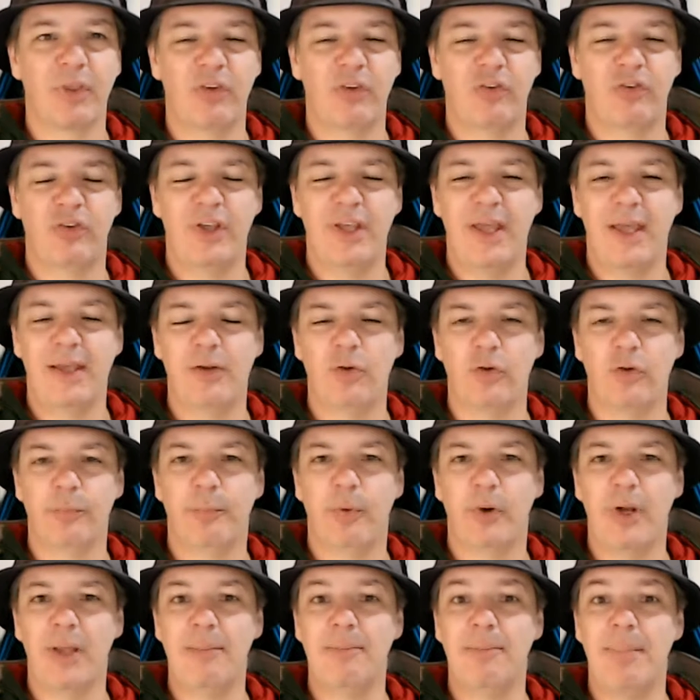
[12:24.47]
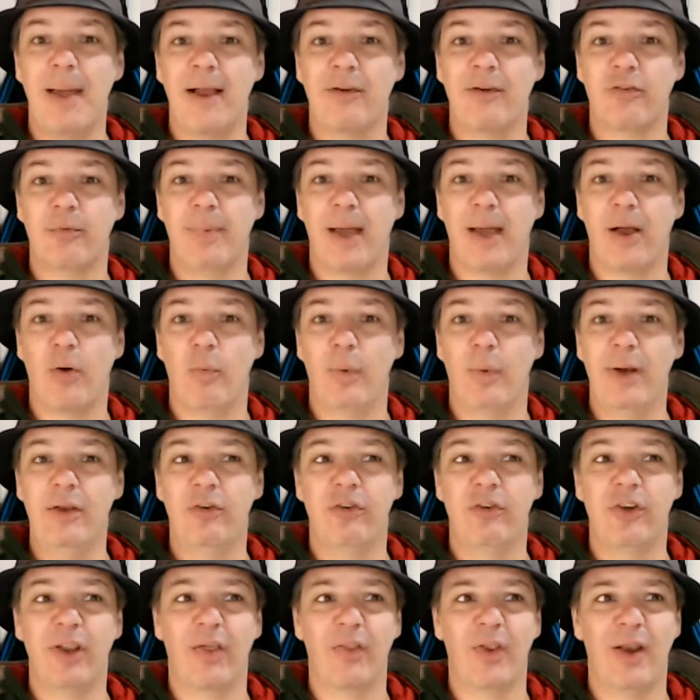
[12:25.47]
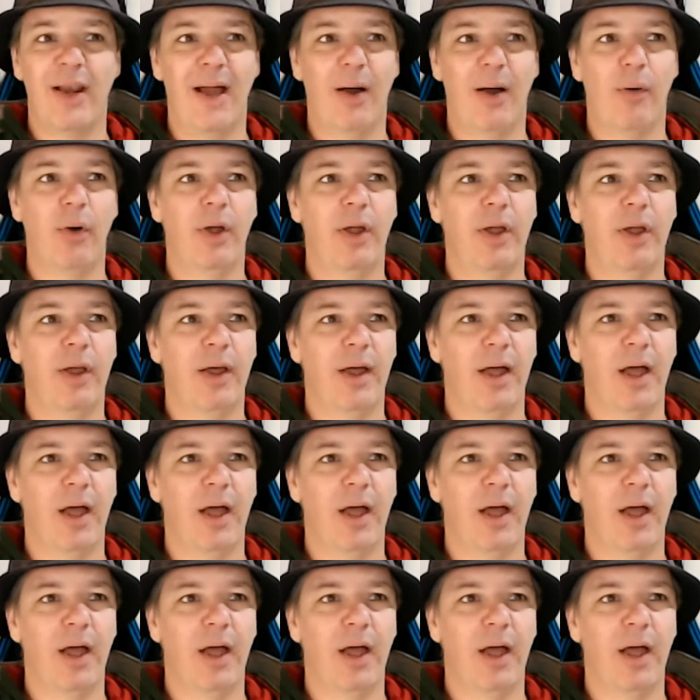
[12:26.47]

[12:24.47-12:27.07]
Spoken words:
The Sea Eagles putting back-to-back wins together now